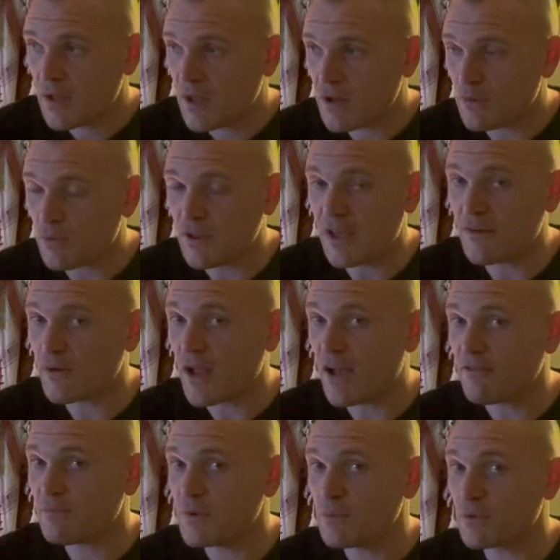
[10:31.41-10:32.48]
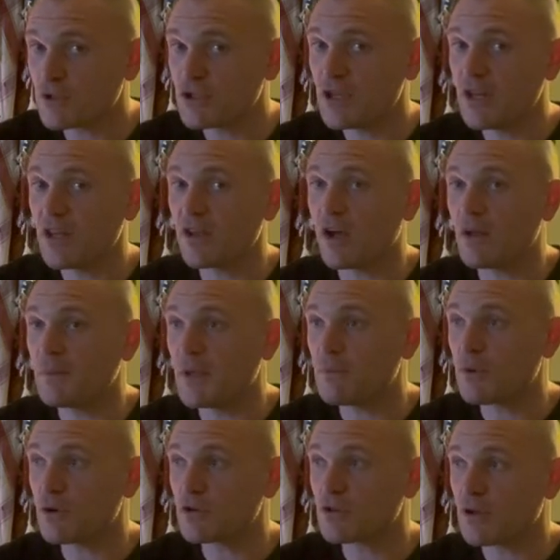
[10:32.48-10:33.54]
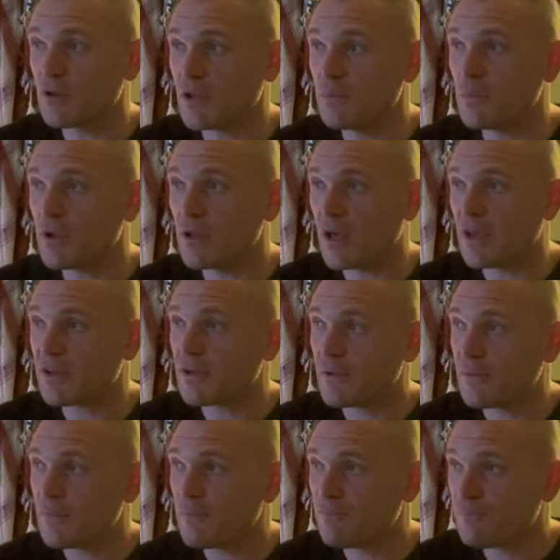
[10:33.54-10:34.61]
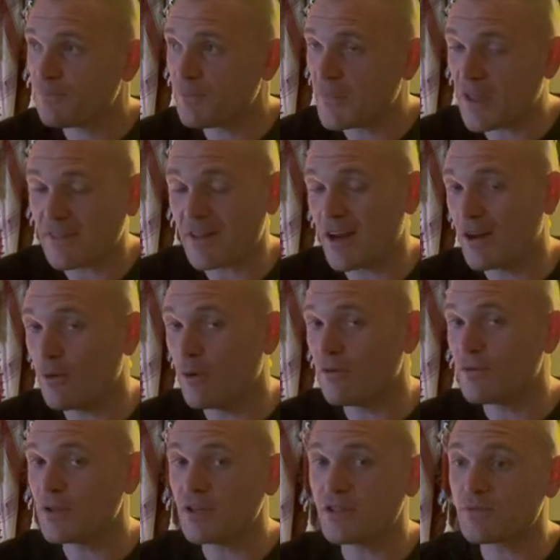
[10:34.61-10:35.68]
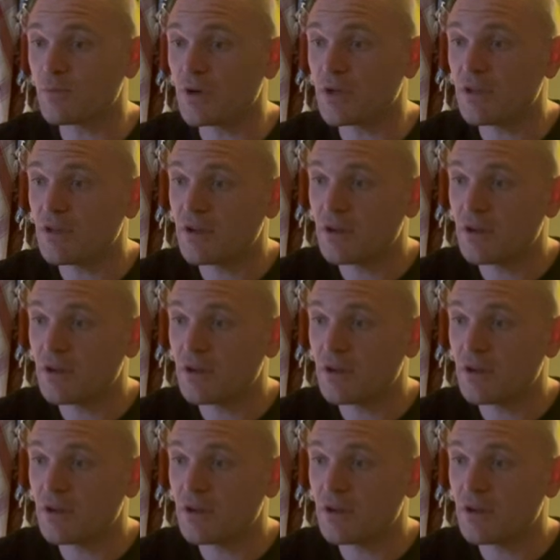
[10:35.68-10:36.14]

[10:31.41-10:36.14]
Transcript: I don't really ever have people cheating on me personally, but like, not that I know of at least, but